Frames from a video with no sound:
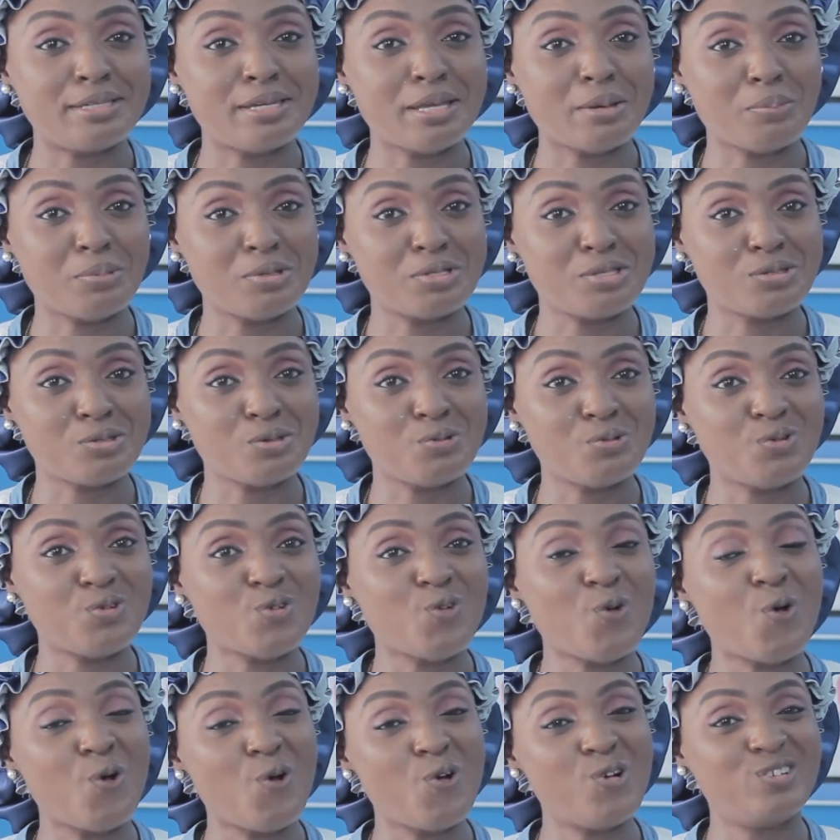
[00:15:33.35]
episode
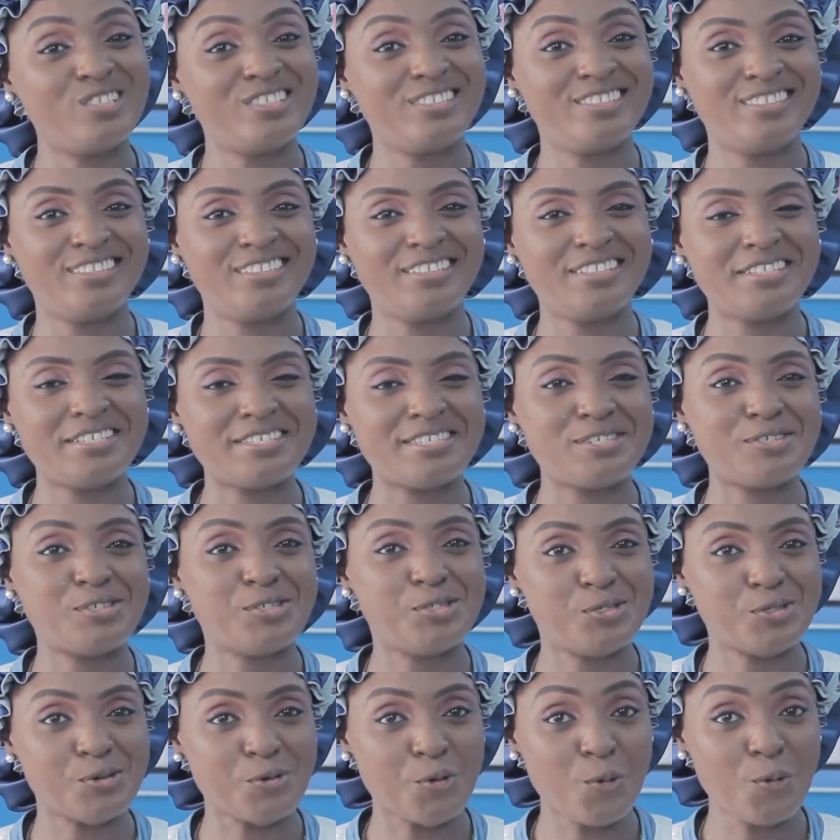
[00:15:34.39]
on this
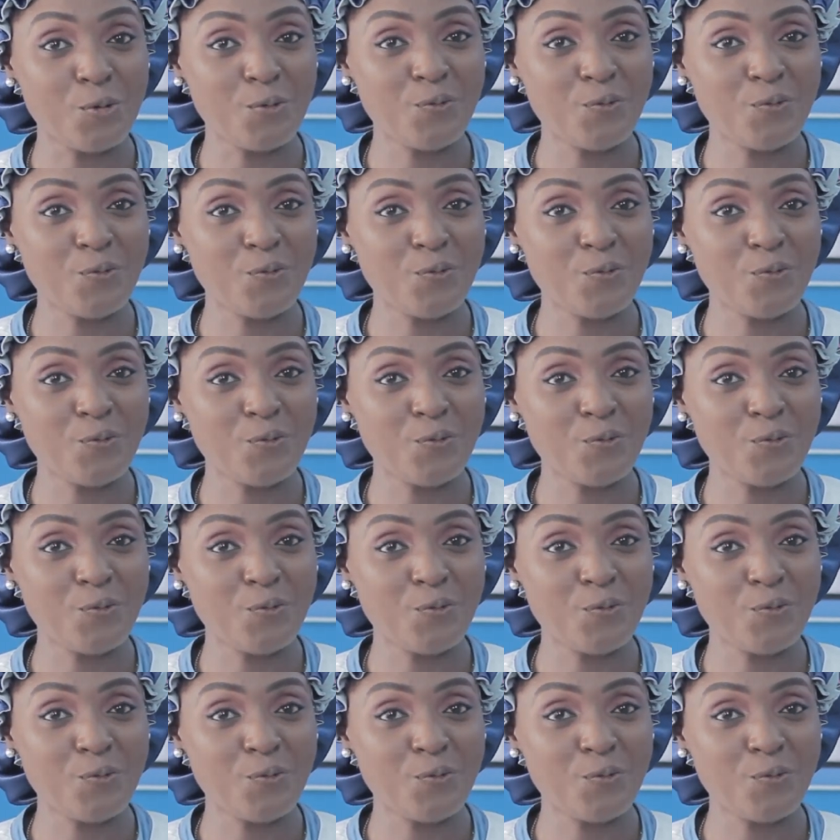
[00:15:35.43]
show.